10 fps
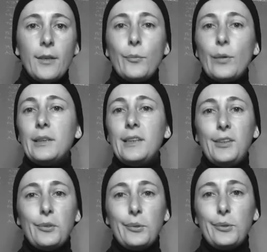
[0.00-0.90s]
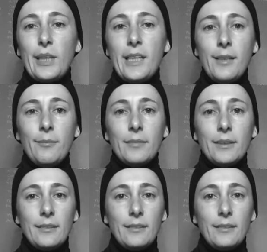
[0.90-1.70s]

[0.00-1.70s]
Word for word: What did you do to him?